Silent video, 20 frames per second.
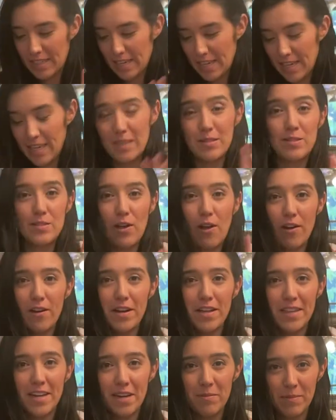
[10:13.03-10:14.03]
And
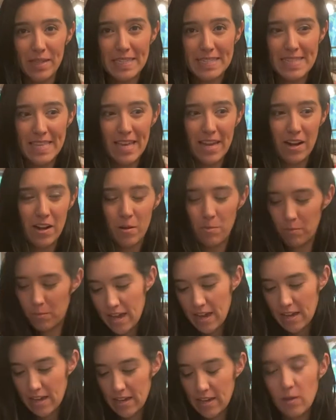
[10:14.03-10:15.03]
sorry that I mixed that up.
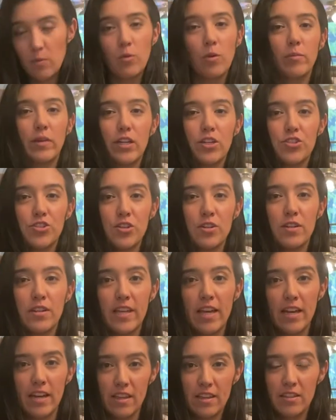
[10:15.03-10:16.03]
I will make sure
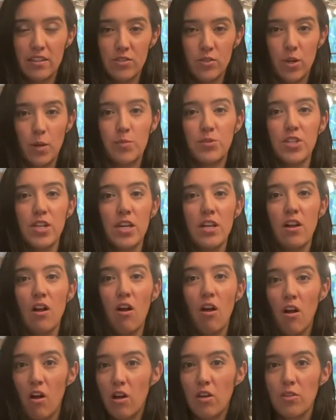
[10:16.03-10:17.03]
that in the description,
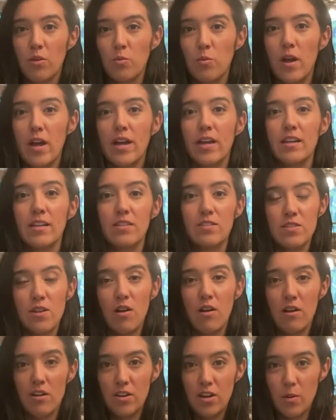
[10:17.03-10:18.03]
all the wines
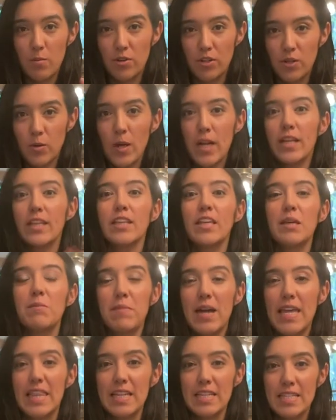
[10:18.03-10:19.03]
are numbered correctly
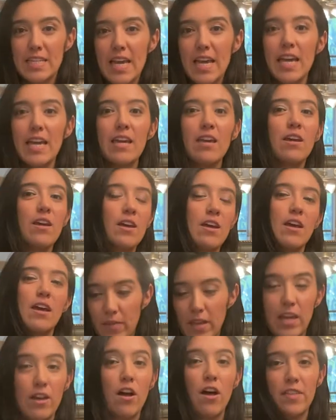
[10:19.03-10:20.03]
by the day
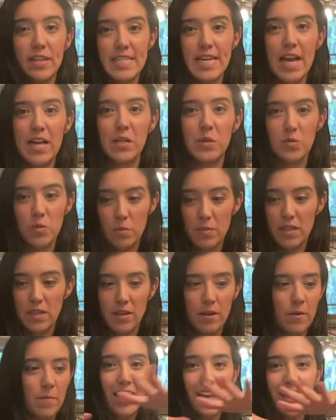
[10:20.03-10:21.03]
and all the titles will be there.